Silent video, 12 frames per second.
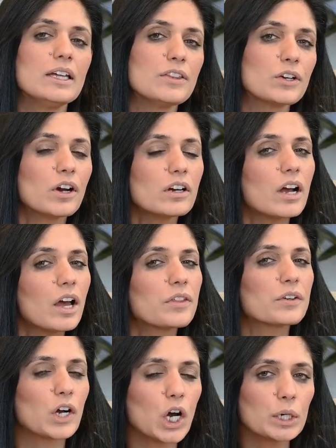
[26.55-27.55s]
there are
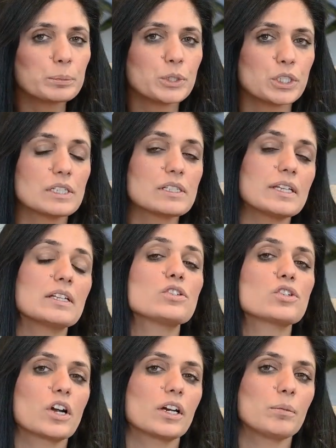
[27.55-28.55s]
other options than
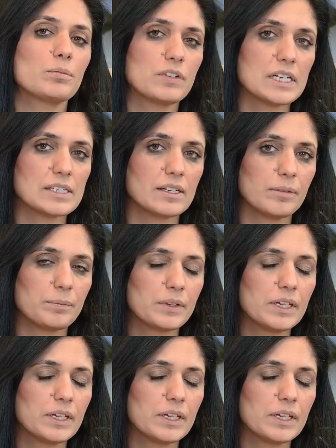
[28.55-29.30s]
Startup Visa.